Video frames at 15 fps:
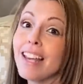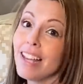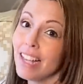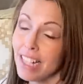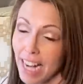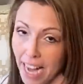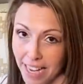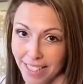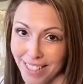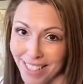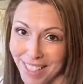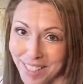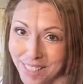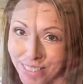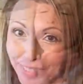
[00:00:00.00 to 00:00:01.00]
and
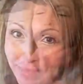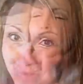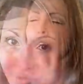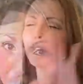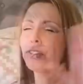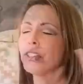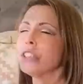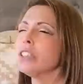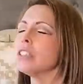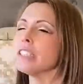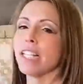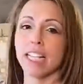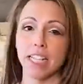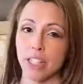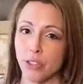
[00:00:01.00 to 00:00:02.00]
18. I was
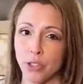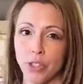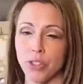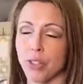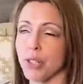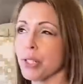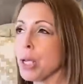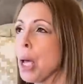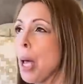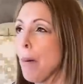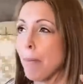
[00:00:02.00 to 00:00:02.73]
fully into this